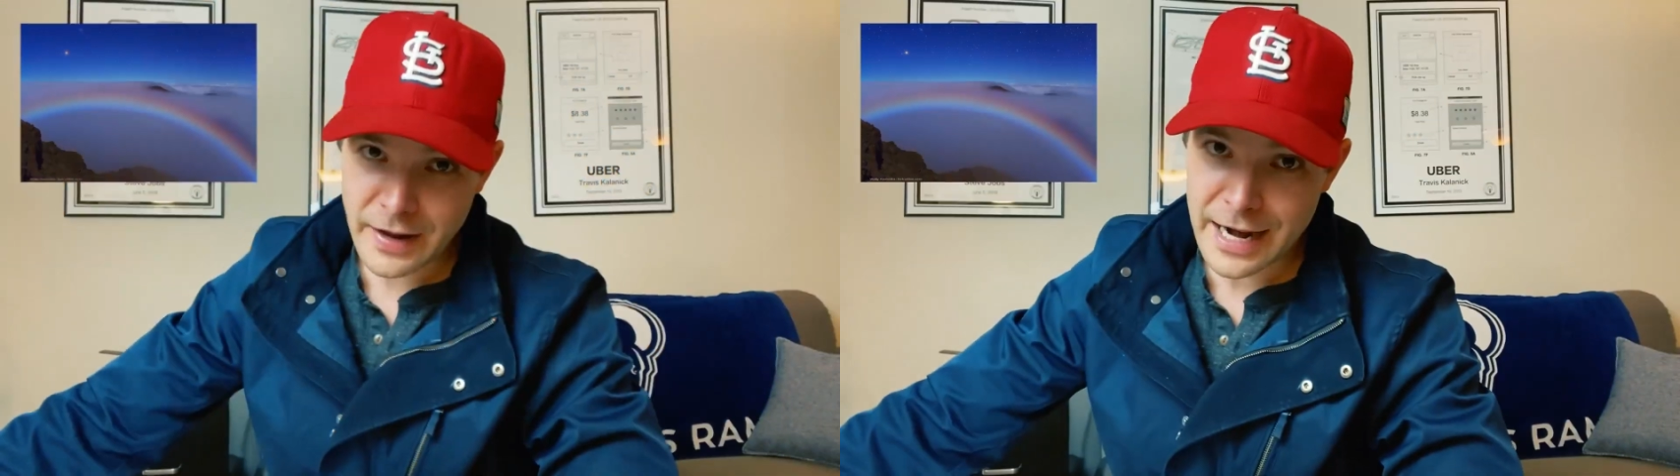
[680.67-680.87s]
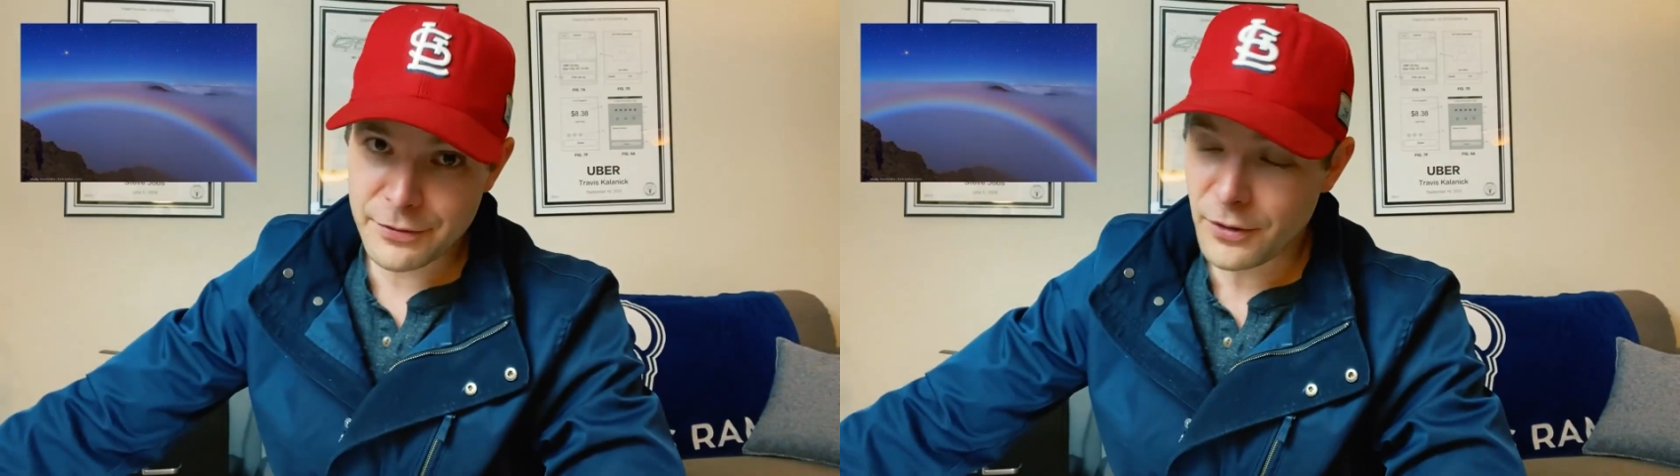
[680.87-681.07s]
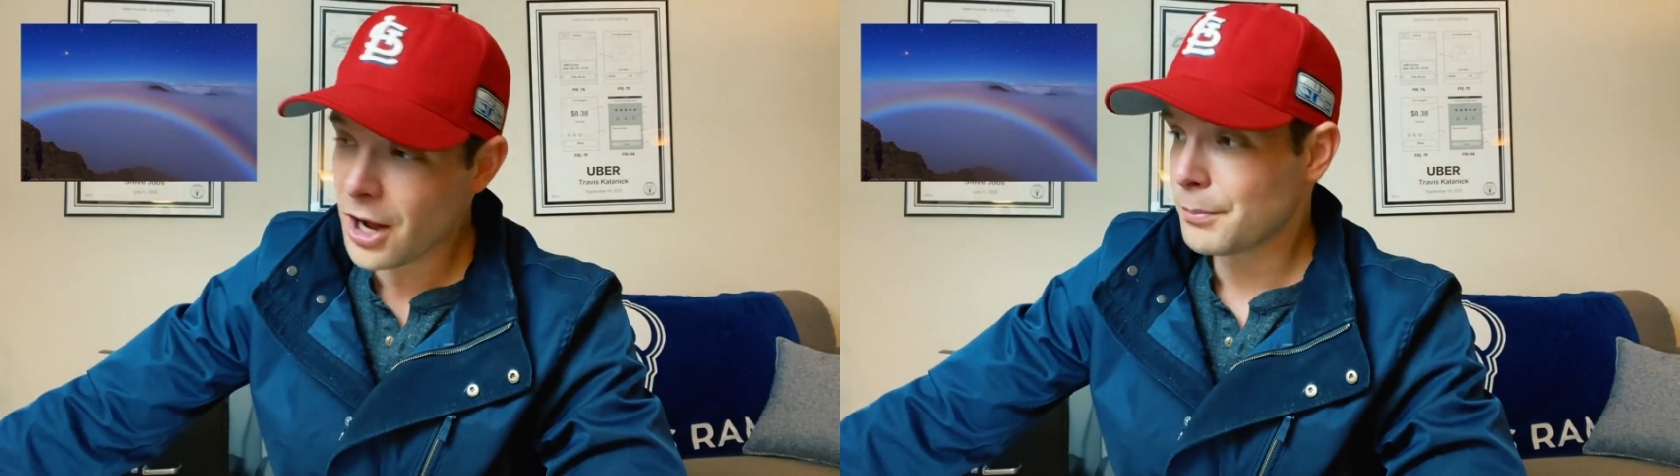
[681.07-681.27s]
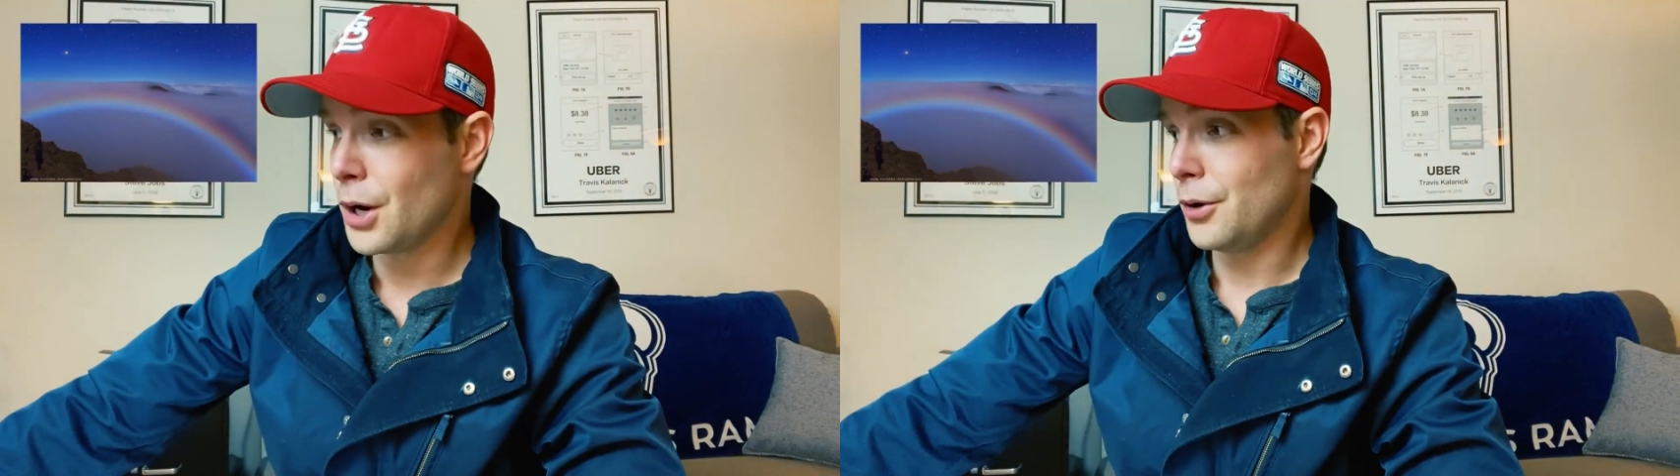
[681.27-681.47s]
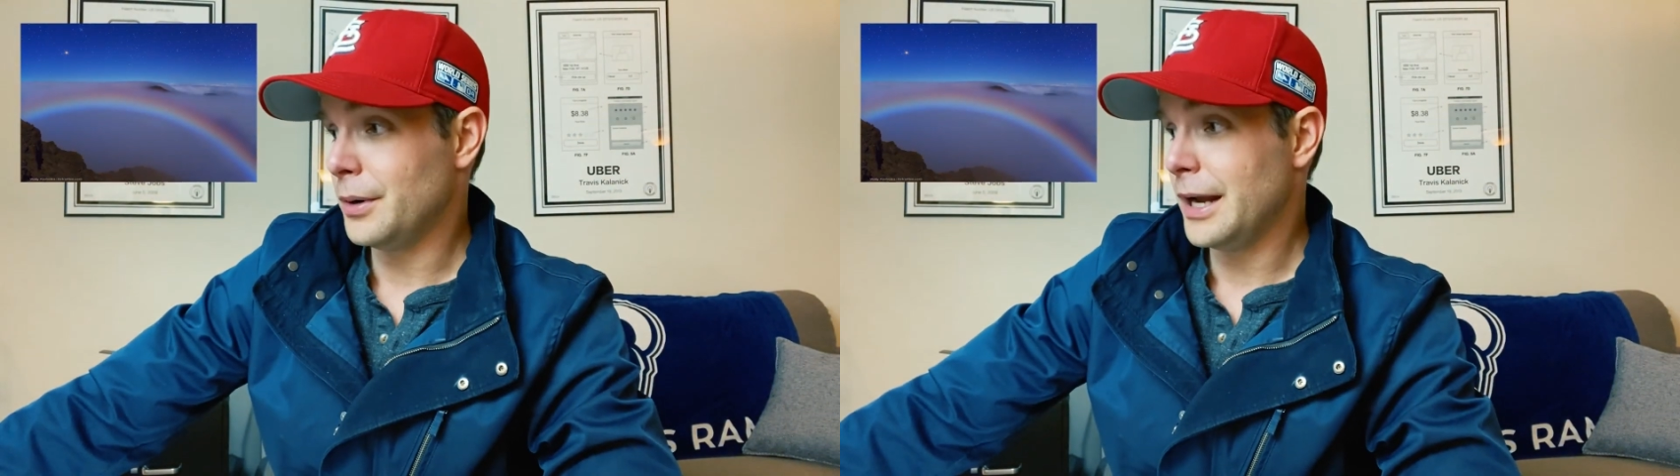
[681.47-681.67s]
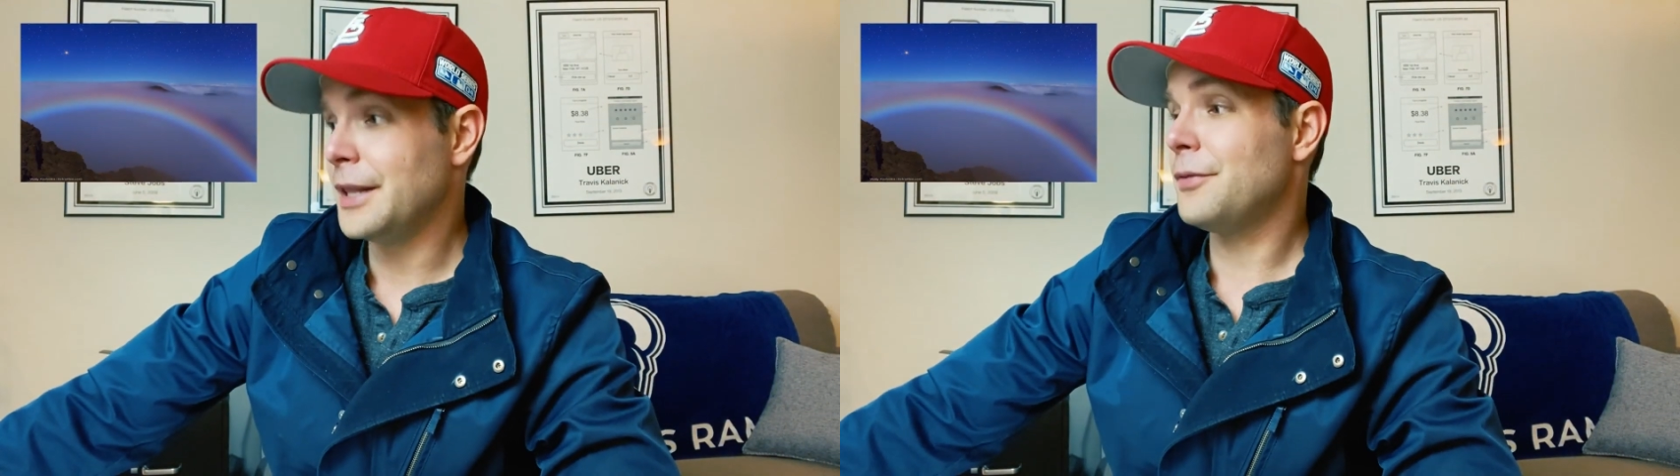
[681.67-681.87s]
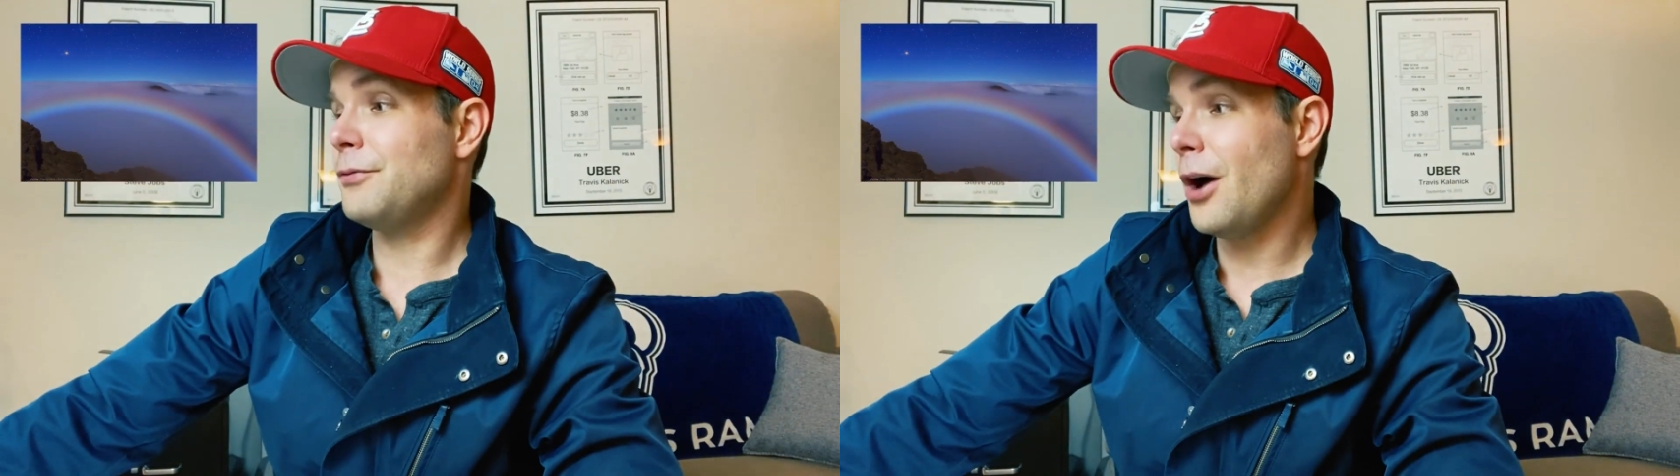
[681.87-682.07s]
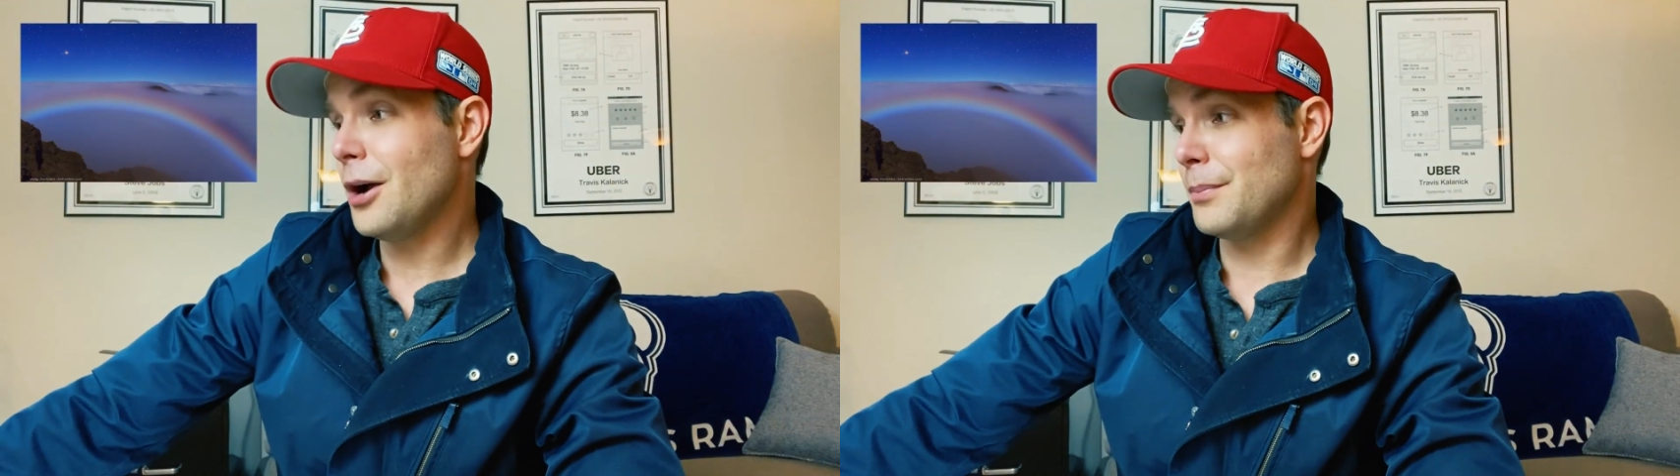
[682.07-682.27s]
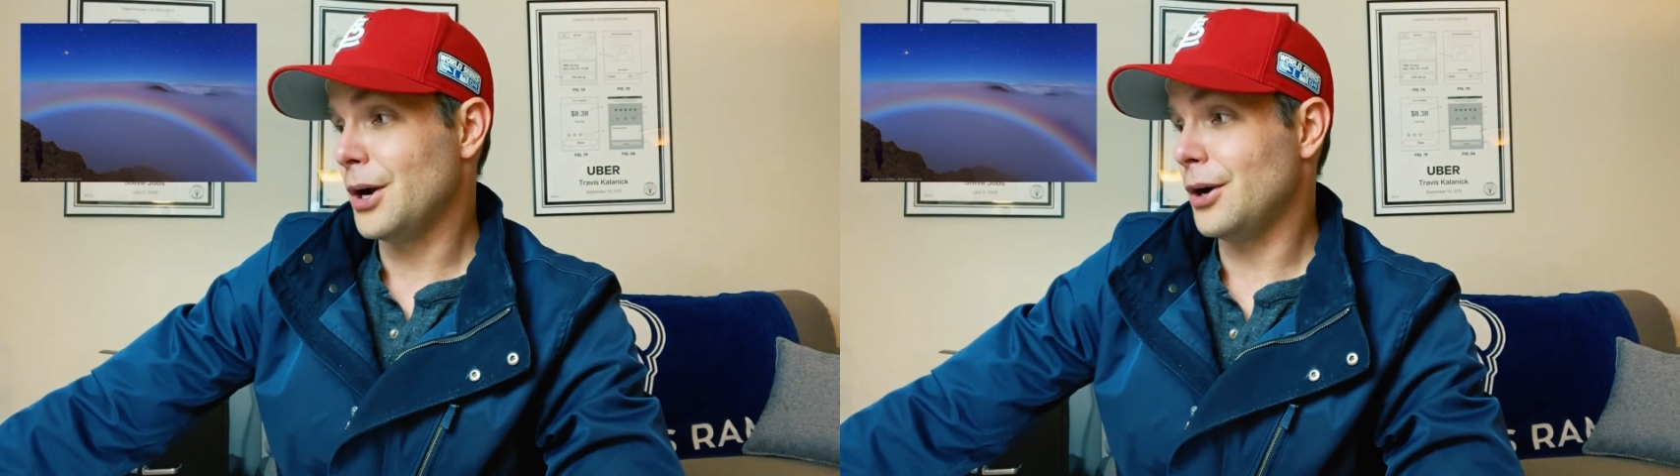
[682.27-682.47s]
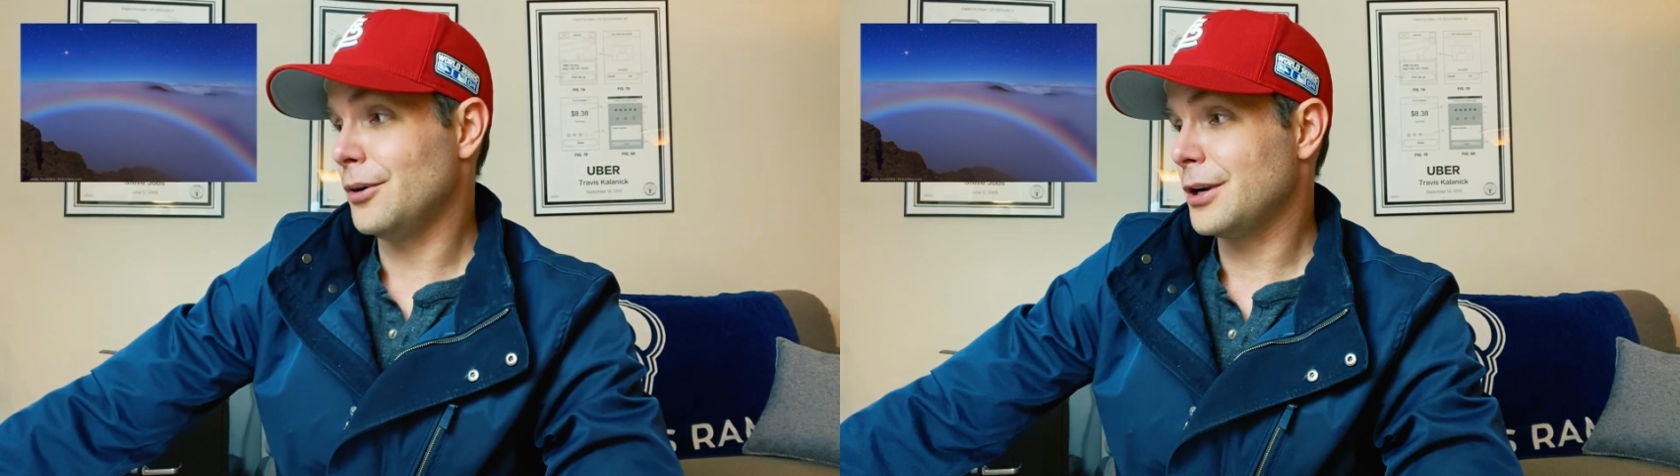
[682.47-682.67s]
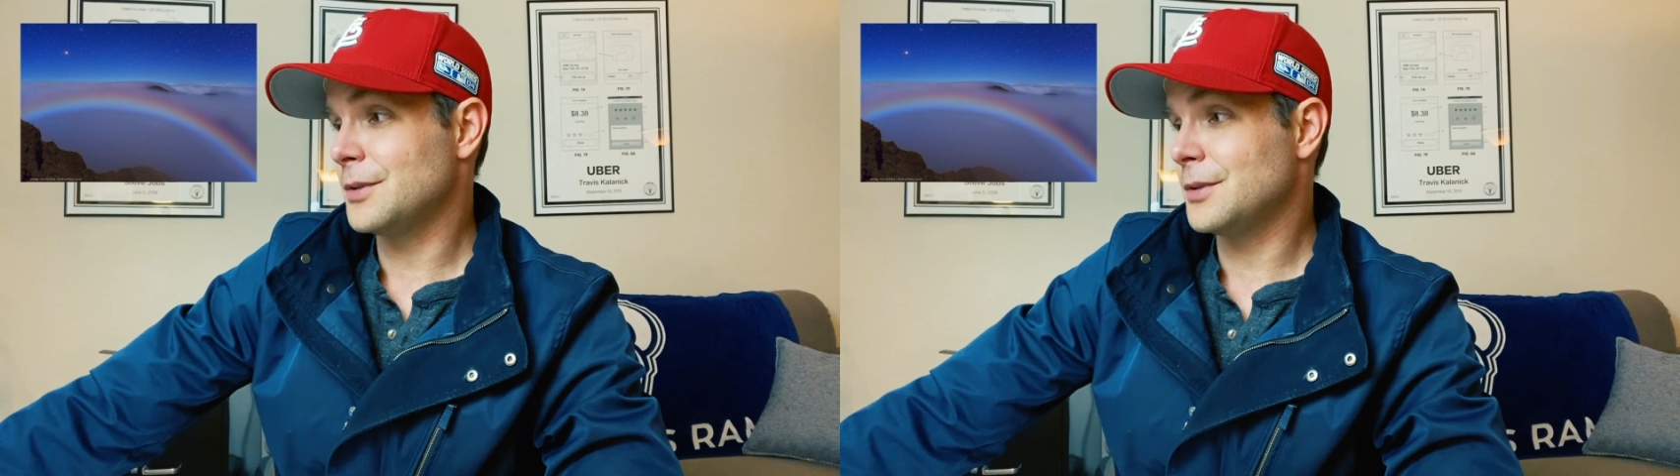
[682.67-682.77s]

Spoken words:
we've got a fogbow, and the fogbow